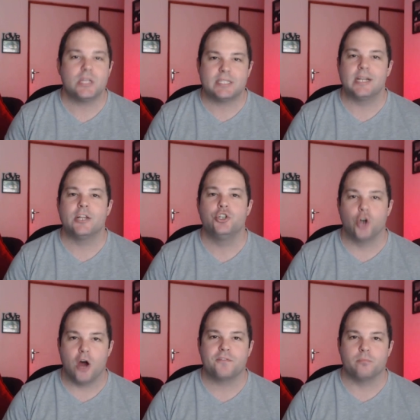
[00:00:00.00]
is still in
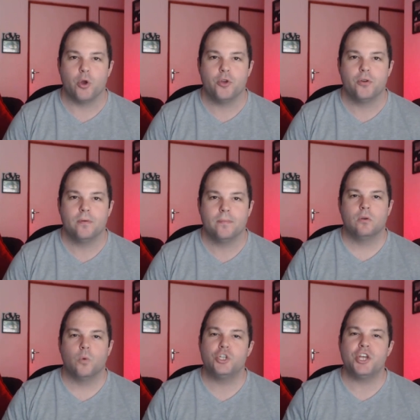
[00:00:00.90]
draft mode.
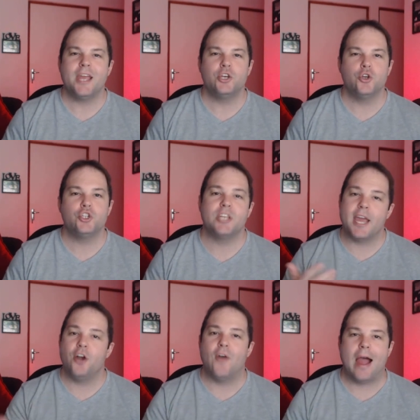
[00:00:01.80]
What you can do to
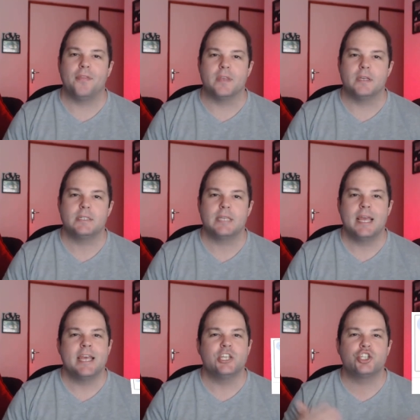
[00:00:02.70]
get around this
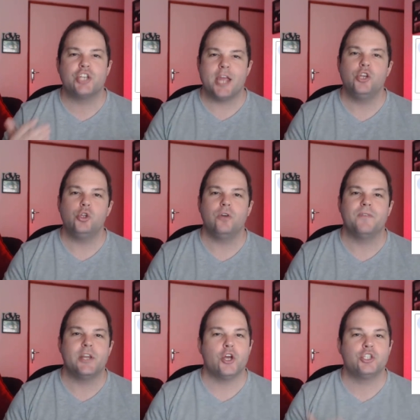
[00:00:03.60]
is schedule your
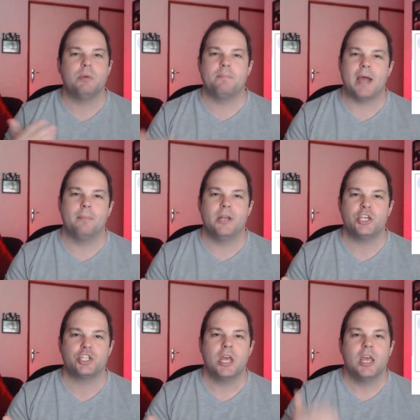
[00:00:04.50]
video to be
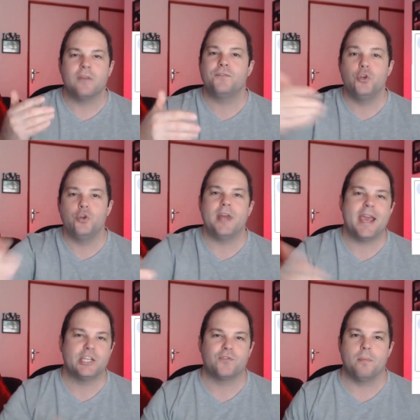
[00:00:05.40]
published a few
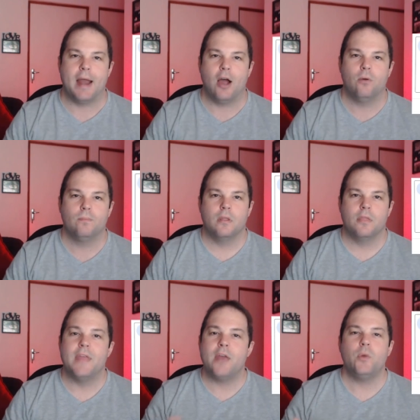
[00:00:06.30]
days from now.
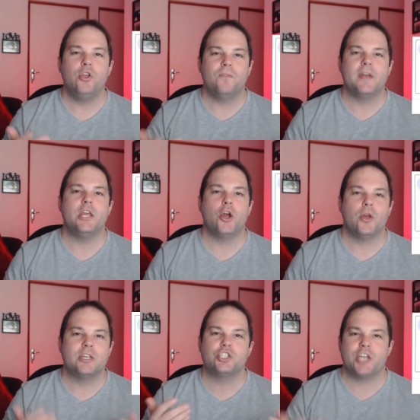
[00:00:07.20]
Then when your video
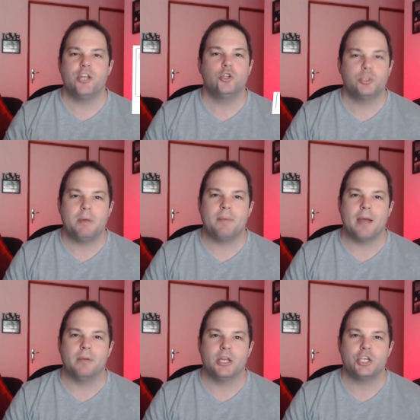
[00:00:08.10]
is scheduled to be
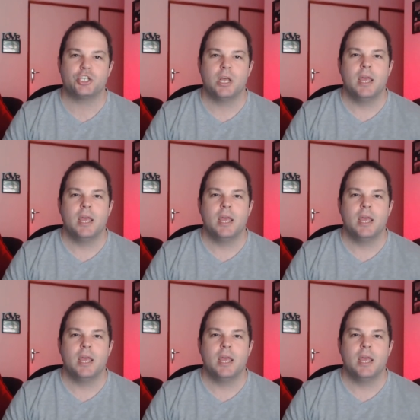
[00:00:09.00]
published,